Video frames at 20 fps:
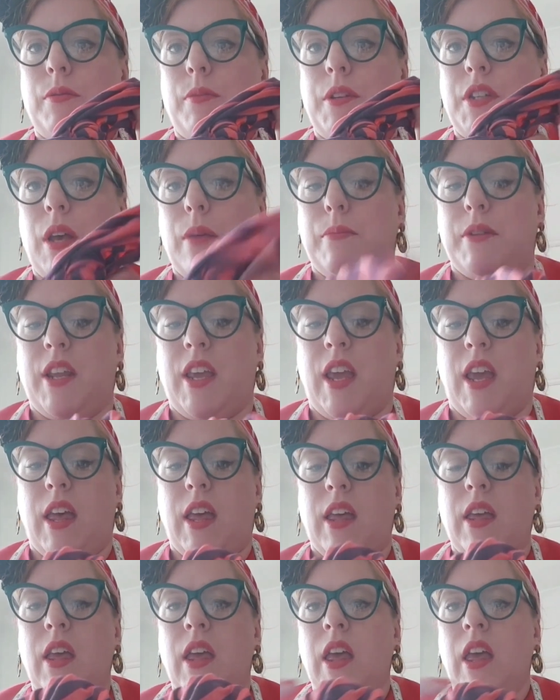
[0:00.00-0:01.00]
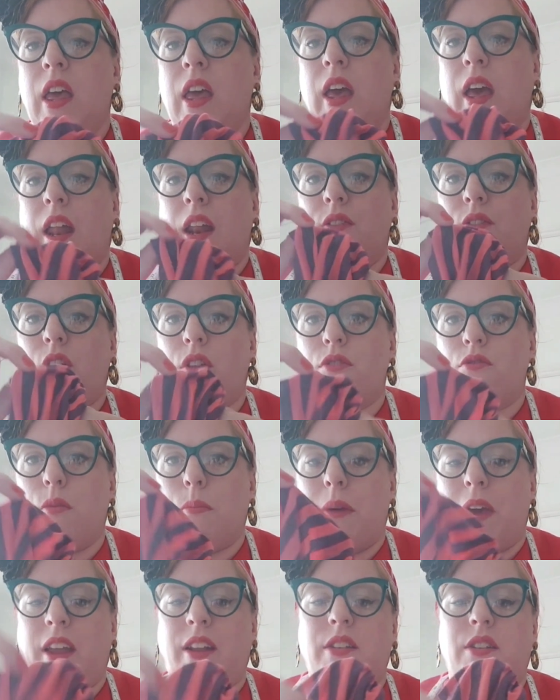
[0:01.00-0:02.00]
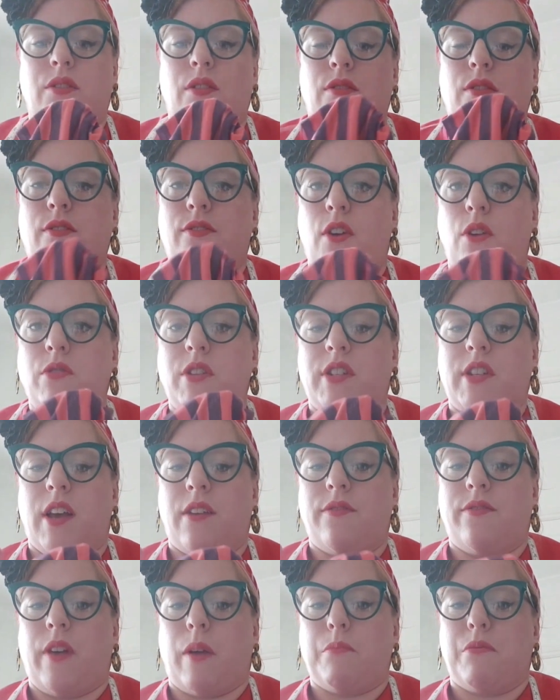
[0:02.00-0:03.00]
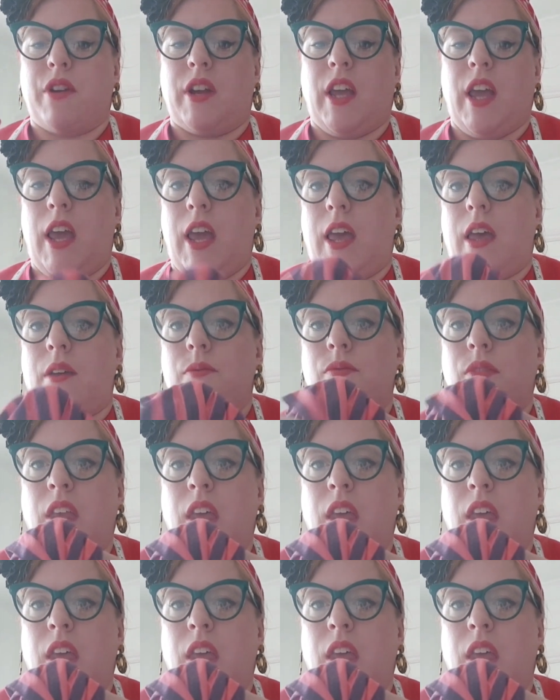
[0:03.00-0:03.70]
turban here, and I've got the remainder of the folded down fabric here.